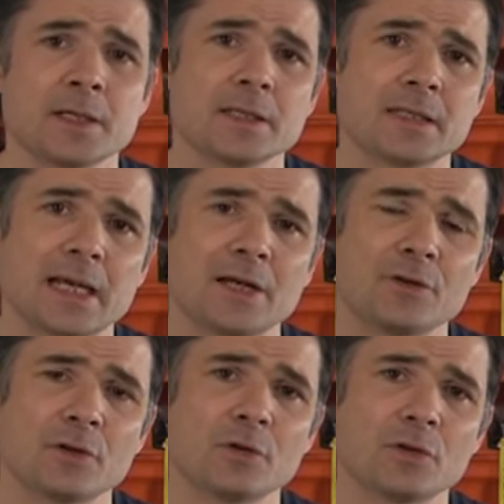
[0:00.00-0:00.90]
Now,
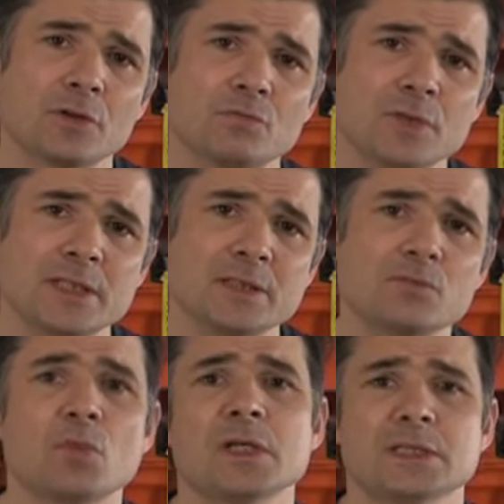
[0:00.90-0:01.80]
the
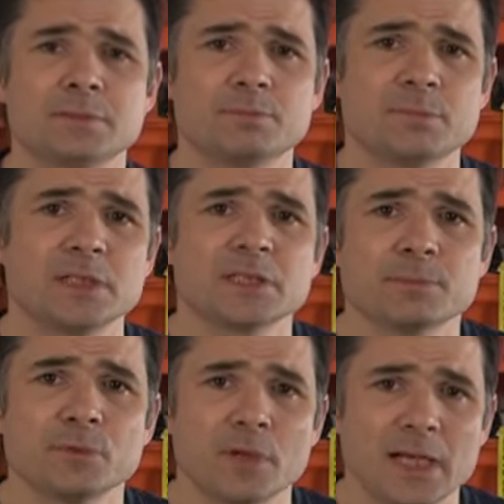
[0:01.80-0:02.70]
reason why
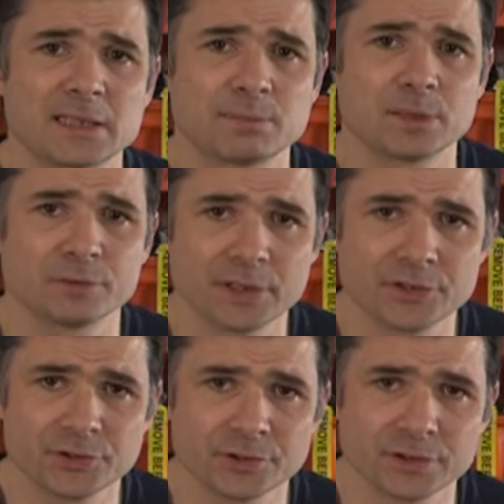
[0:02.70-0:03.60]
submersible
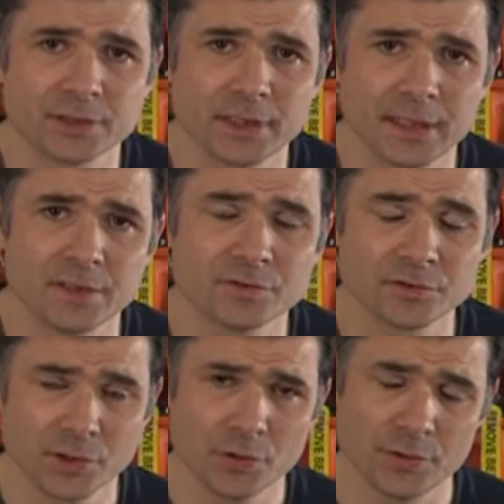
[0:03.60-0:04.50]
exploration is
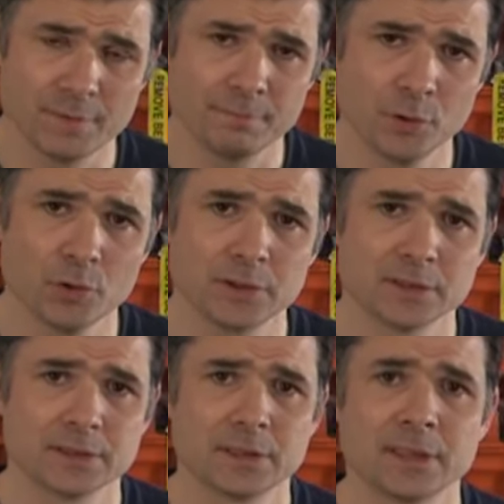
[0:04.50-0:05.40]
so
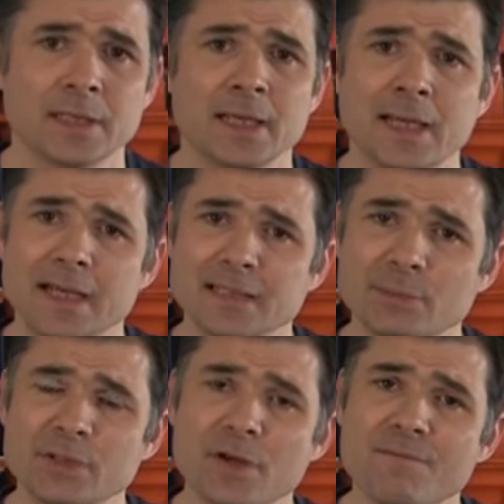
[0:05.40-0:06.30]
important is that
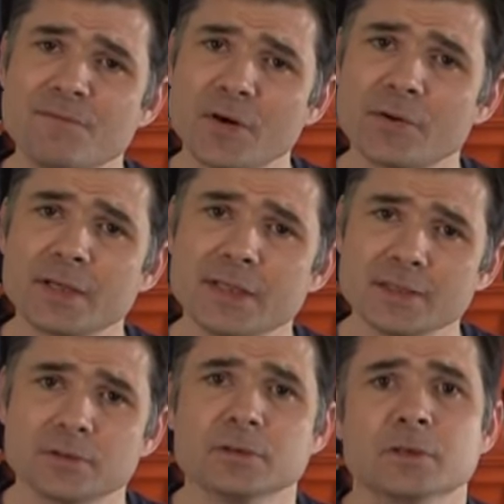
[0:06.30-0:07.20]
we know very
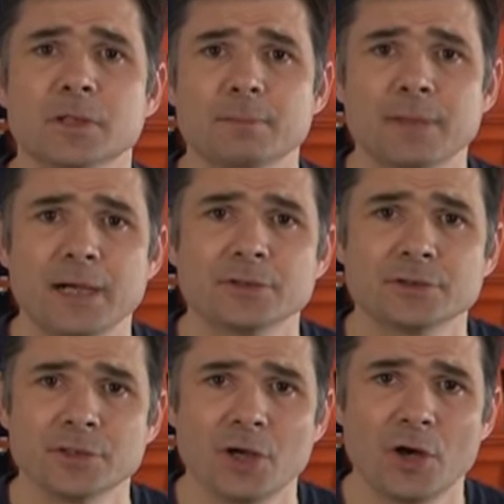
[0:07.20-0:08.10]
little about
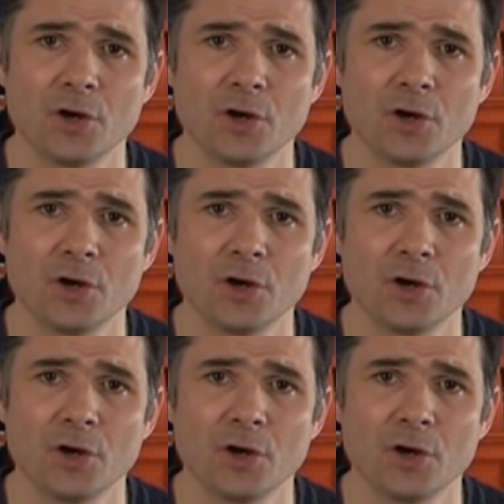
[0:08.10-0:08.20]
our